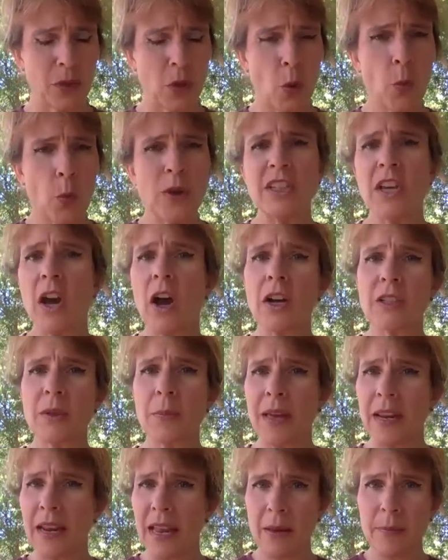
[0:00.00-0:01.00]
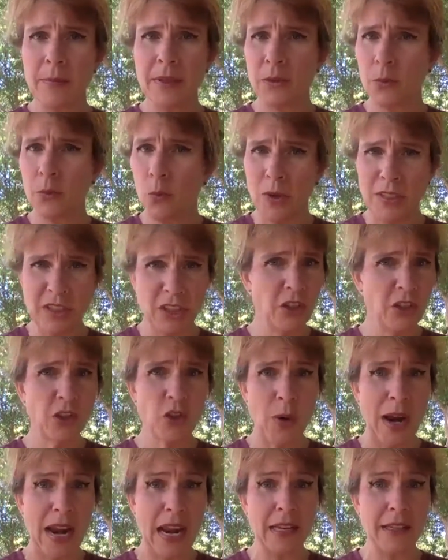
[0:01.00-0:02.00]
We talked about Amos wasn't
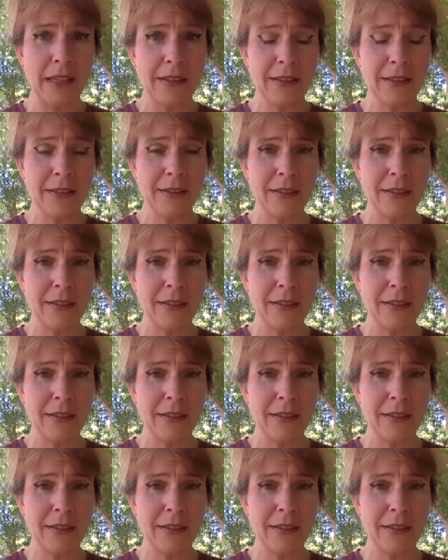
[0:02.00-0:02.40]
trained.